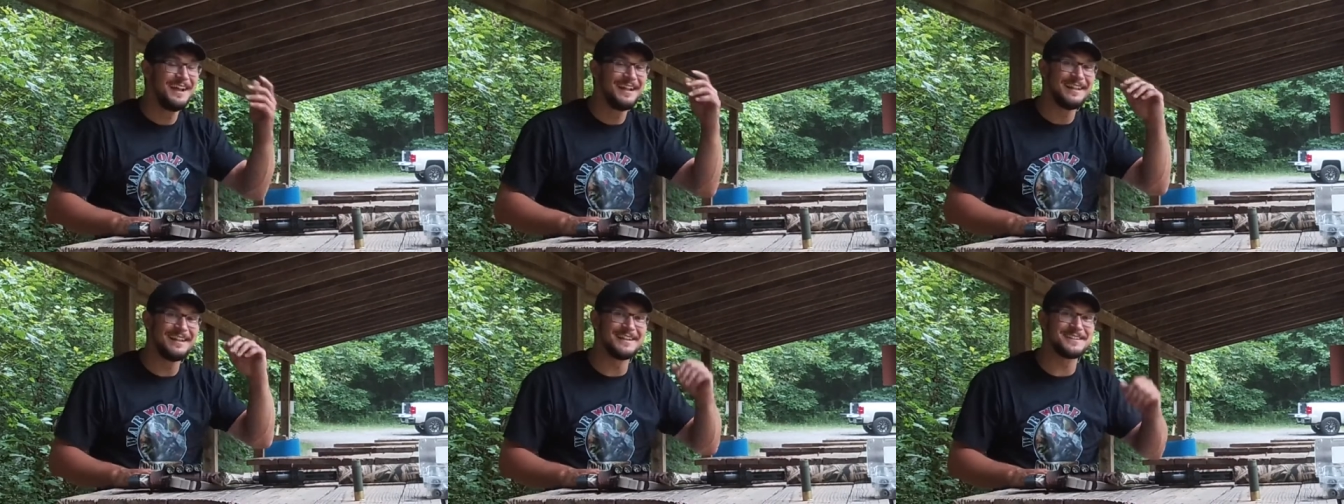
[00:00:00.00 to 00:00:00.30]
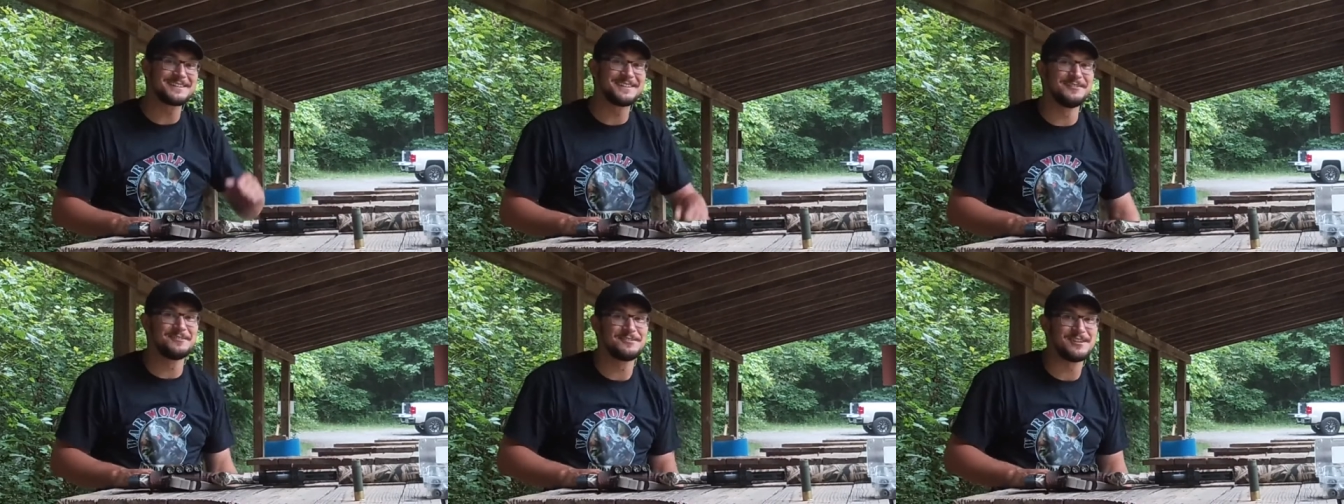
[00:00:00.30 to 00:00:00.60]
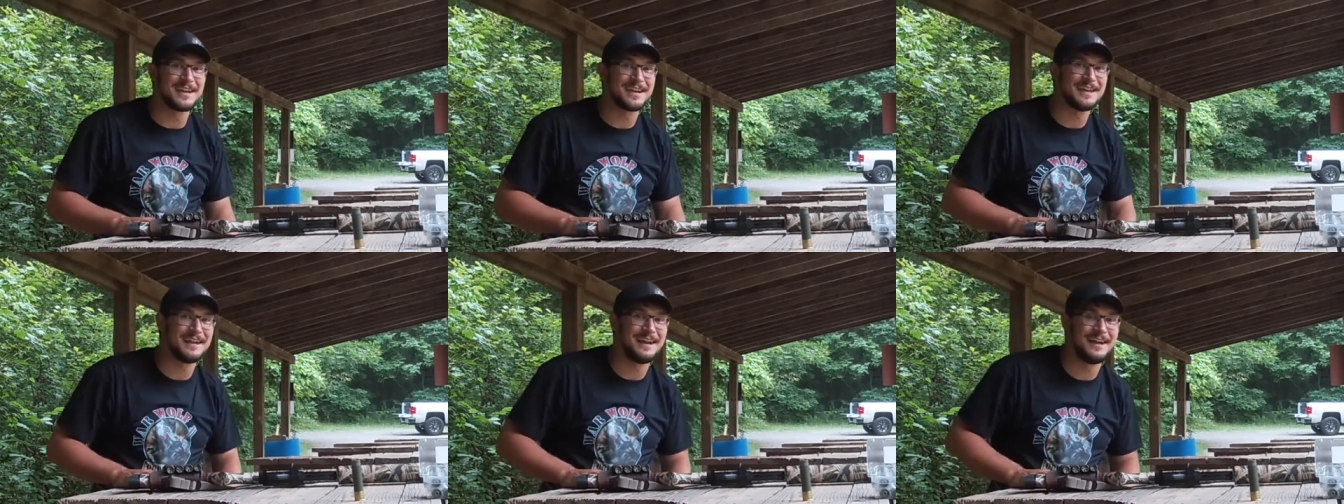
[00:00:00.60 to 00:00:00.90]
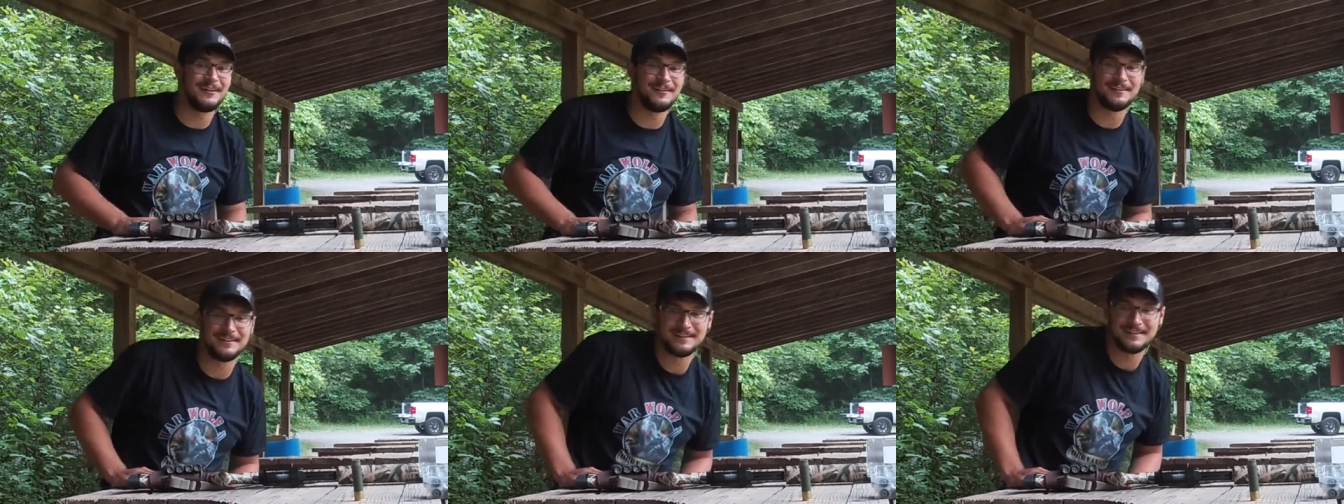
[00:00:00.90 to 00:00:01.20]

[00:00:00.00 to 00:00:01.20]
Let's go check it out.